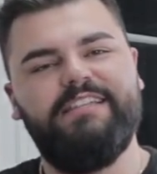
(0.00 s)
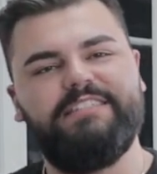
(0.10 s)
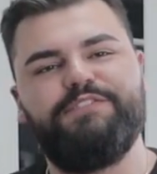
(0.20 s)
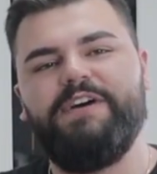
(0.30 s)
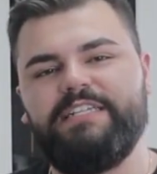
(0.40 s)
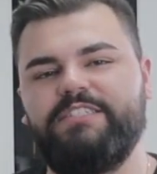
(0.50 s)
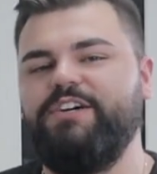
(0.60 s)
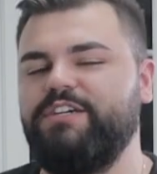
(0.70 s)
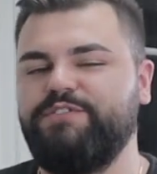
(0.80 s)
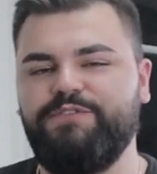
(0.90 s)
This is
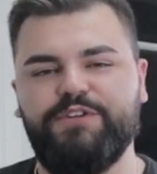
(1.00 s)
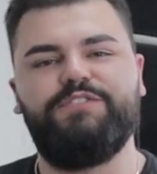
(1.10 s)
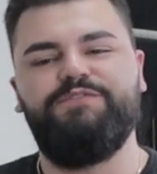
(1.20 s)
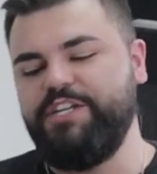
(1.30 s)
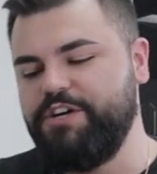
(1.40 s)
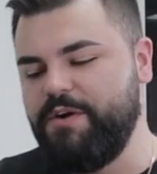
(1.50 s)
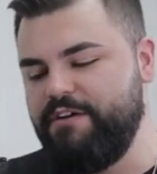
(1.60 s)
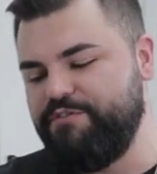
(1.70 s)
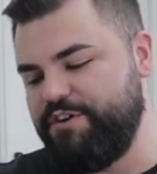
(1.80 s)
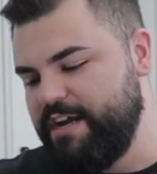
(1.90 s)
Fesscooks, first video
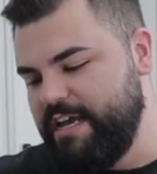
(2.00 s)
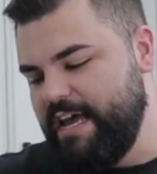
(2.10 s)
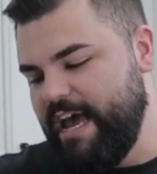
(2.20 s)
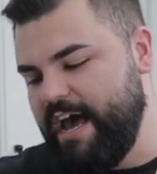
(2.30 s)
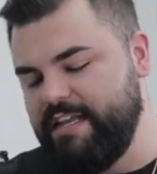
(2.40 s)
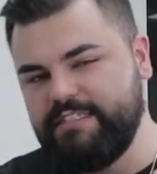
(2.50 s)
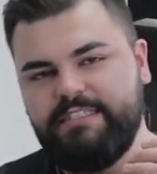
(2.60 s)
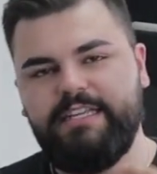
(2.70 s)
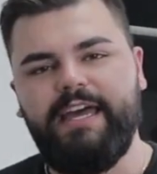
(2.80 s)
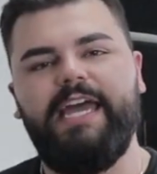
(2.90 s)
ever. And
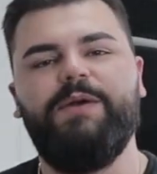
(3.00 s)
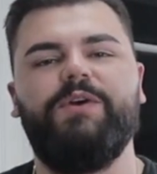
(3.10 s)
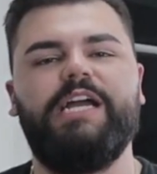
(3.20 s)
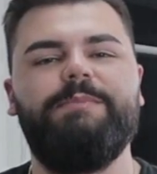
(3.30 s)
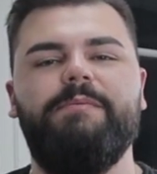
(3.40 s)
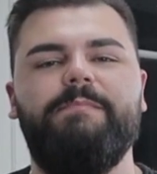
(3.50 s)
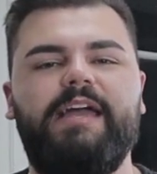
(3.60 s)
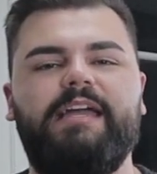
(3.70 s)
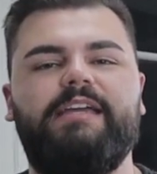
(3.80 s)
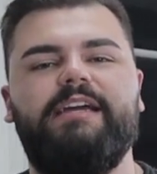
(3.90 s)
today we're gonna be
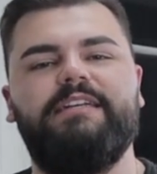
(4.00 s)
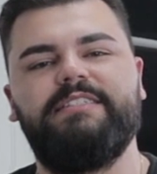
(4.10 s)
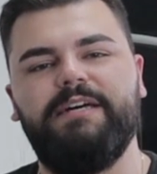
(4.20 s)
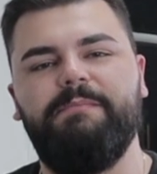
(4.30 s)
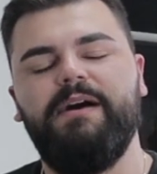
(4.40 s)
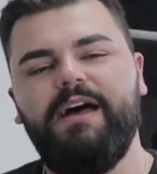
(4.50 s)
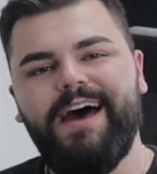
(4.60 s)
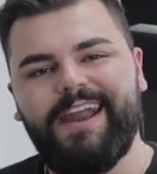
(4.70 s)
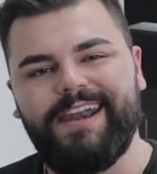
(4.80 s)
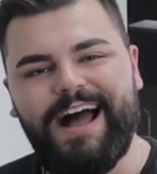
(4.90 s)
making some
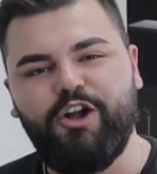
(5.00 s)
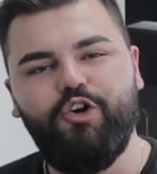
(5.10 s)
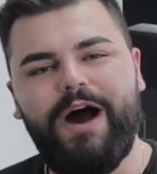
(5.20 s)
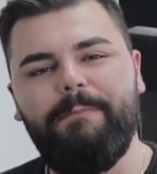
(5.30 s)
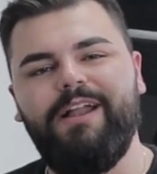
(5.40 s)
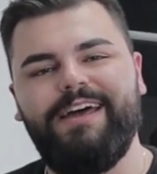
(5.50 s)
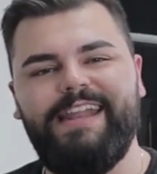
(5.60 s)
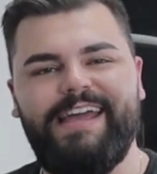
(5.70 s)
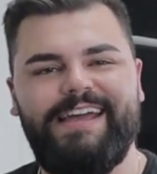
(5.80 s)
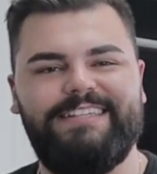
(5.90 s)
ragu alla
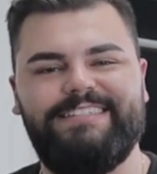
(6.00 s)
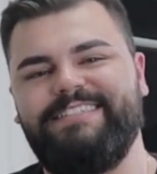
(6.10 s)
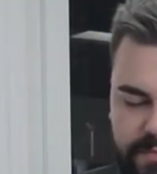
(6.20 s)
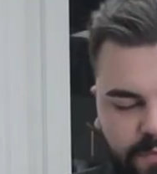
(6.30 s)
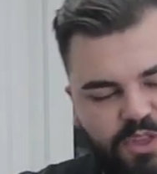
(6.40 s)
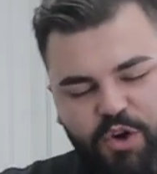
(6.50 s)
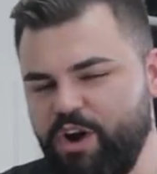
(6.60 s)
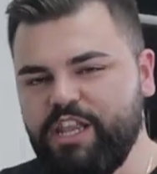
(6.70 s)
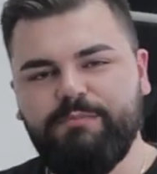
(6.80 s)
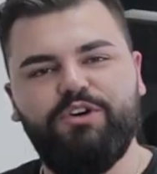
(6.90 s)
bolognese.
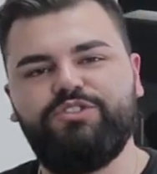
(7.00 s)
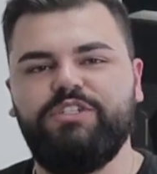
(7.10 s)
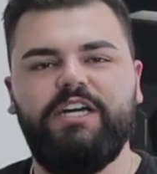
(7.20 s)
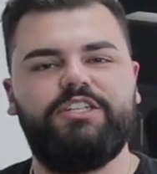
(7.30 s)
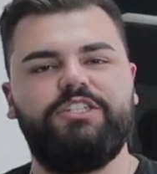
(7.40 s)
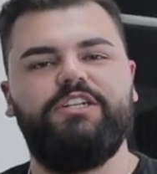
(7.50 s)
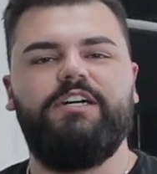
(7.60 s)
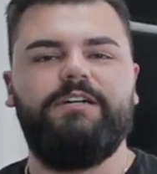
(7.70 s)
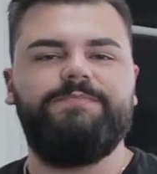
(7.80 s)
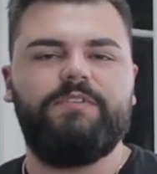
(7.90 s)
One of the most
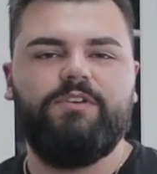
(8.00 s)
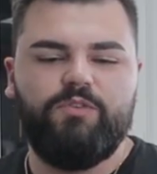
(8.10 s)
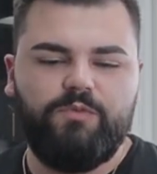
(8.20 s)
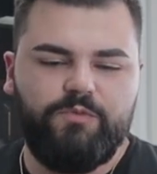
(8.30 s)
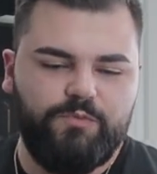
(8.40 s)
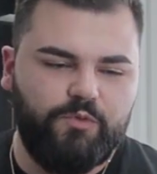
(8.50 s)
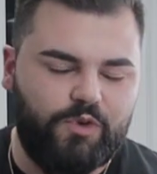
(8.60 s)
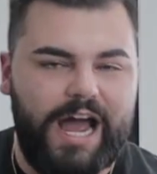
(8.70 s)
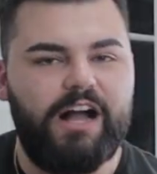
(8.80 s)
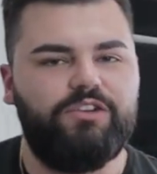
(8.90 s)
traditional
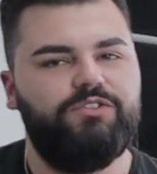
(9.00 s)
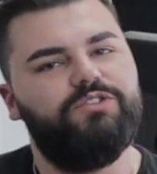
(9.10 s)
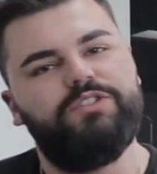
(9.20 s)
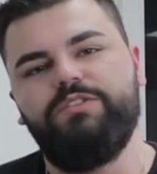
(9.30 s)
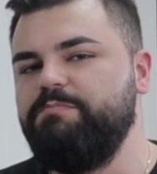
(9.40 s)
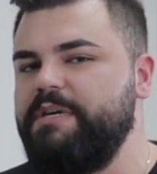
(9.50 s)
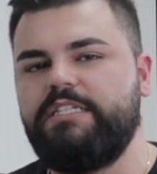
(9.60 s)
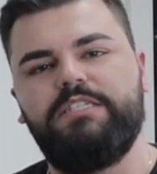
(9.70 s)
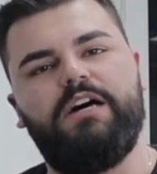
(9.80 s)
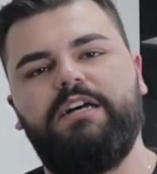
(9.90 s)
ragus, meat
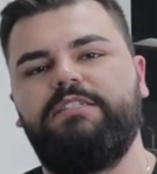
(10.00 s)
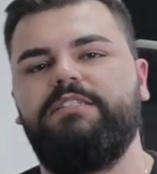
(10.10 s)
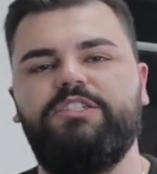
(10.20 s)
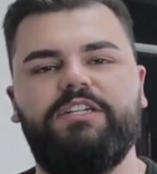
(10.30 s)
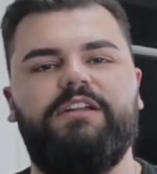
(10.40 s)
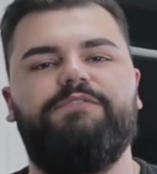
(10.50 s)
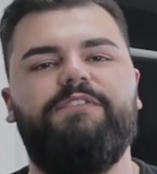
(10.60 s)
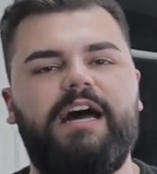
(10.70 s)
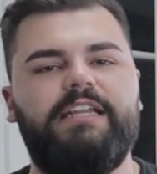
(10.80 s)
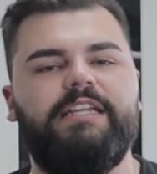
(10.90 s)
sauces that you're gonna
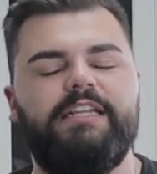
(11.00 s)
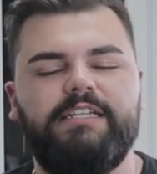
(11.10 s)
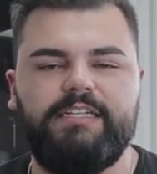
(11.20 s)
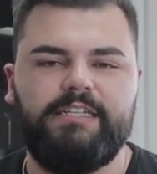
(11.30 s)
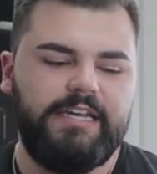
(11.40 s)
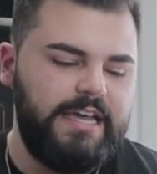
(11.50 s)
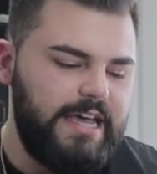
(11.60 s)
find in Italy.